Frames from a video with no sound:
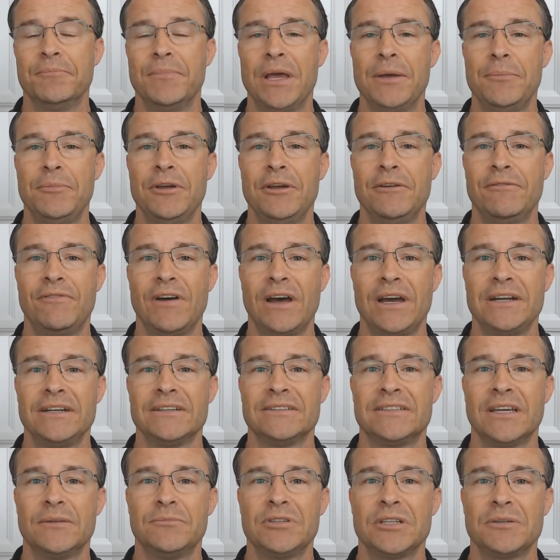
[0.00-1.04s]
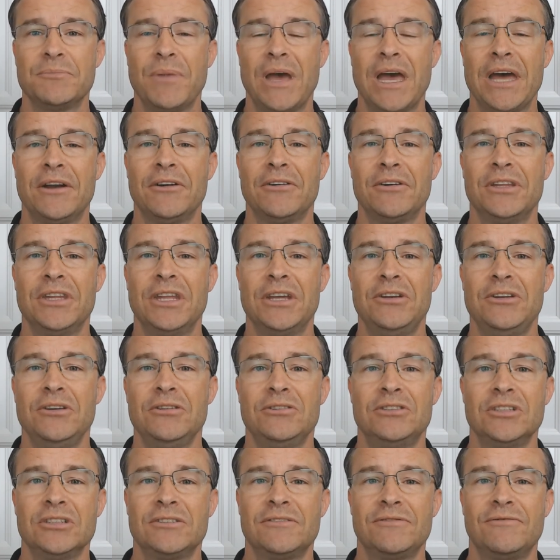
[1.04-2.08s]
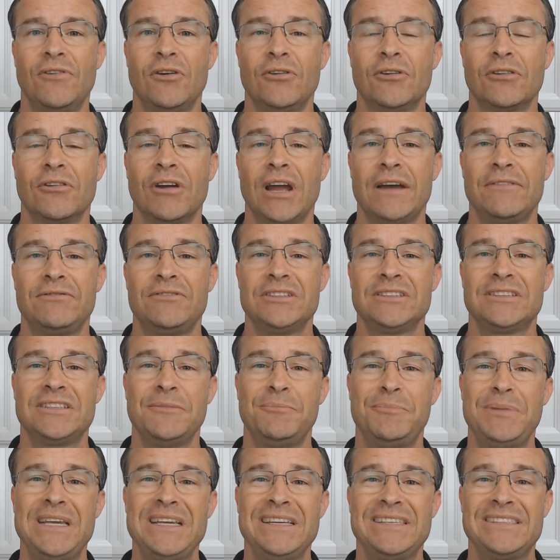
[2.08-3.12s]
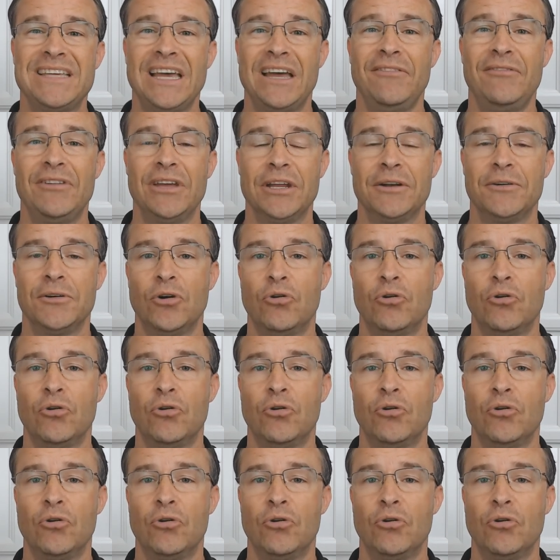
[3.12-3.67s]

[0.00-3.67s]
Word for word: Maybe you find a subject matter and then you just photograph just a piece of it,